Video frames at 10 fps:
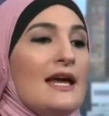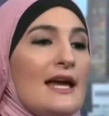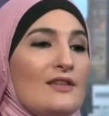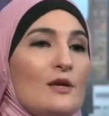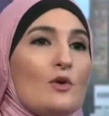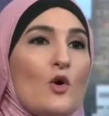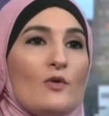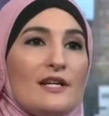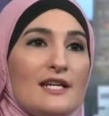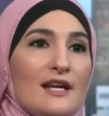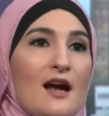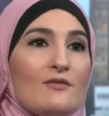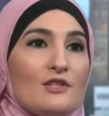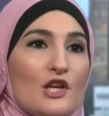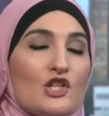And they were already in
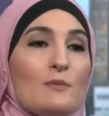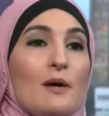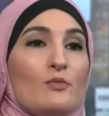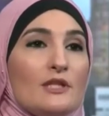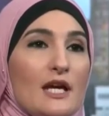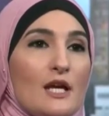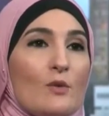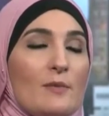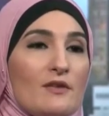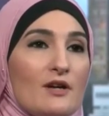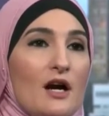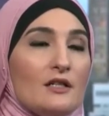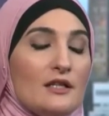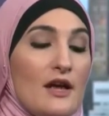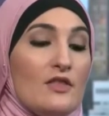conversation about bringing in women of
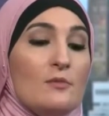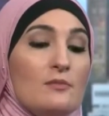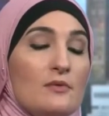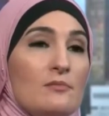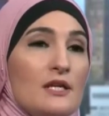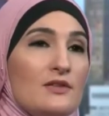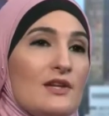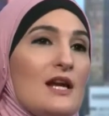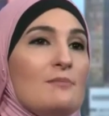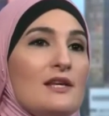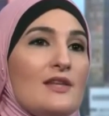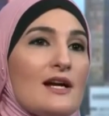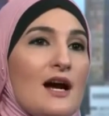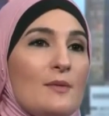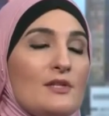color. And the minute that I made that
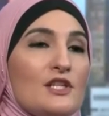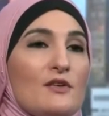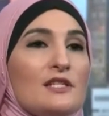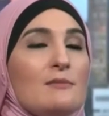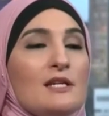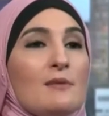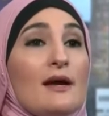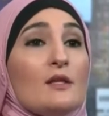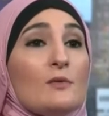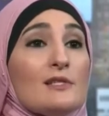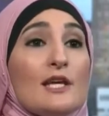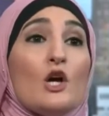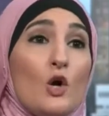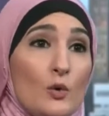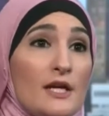commentary, Tamika Mallory was like,
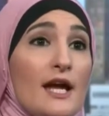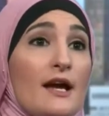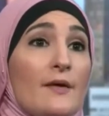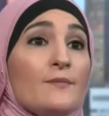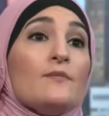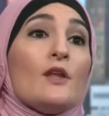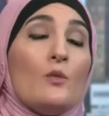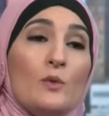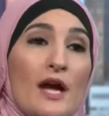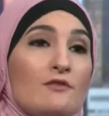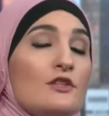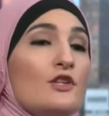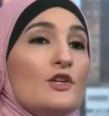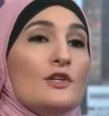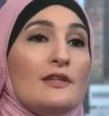oh yeah, we have a
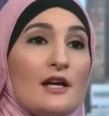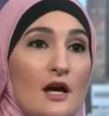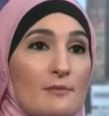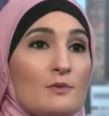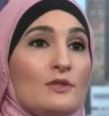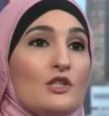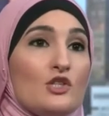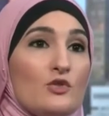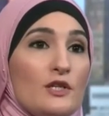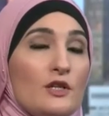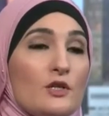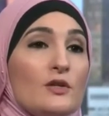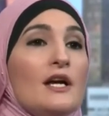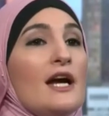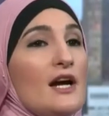third that comes with this trio,
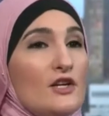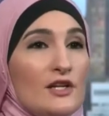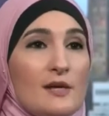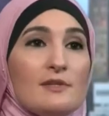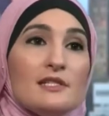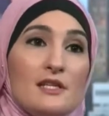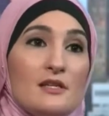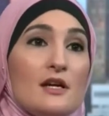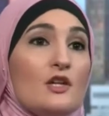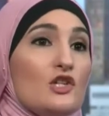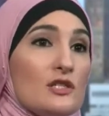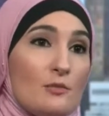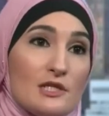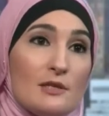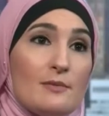and her name is Linda, and she's a
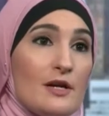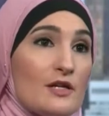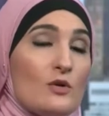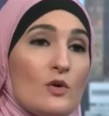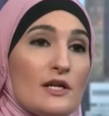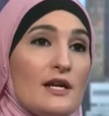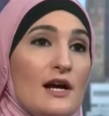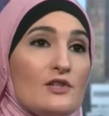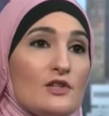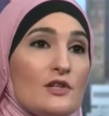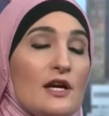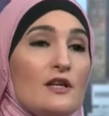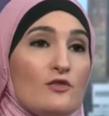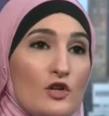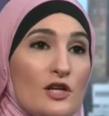Muslim American organizer. And
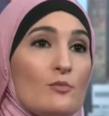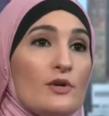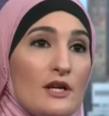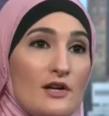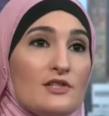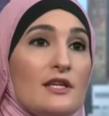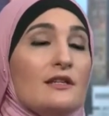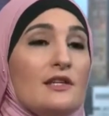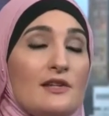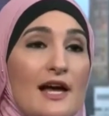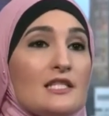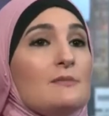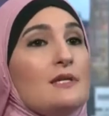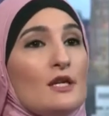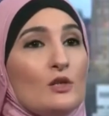if you're going to bring us in, Linda has to
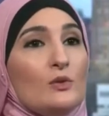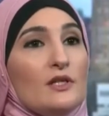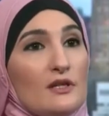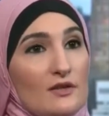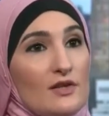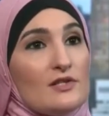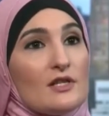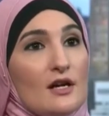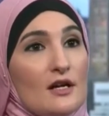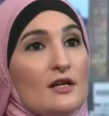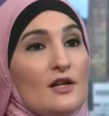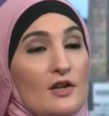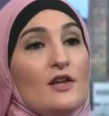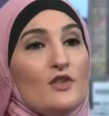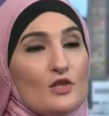be included in this
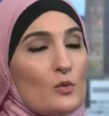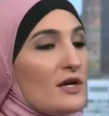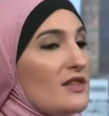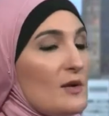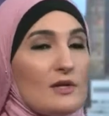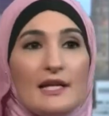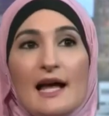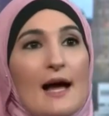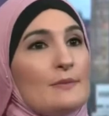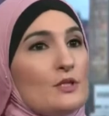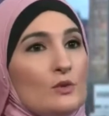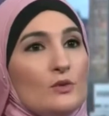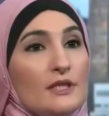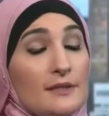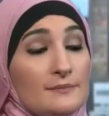in this work. And they were like, absolutely.